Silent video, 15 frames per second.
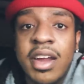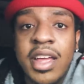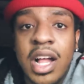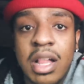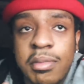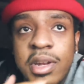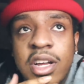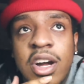right, y'all,
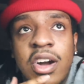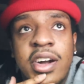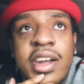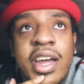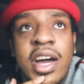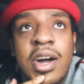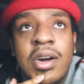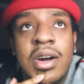I'm in the car
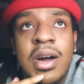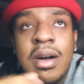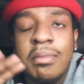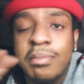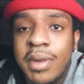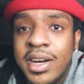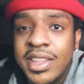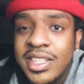now,
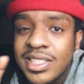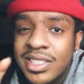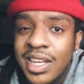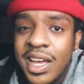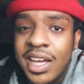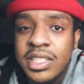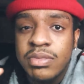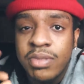but this
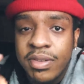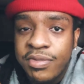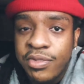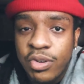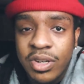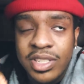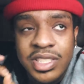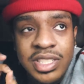night has went
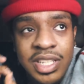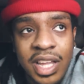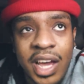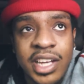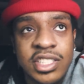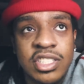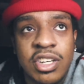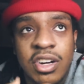for a
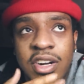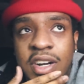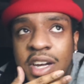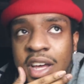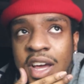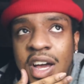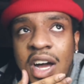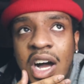slight turn.
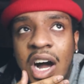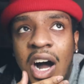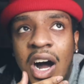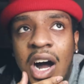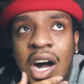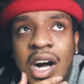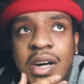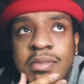
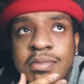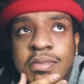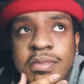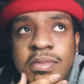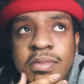Um,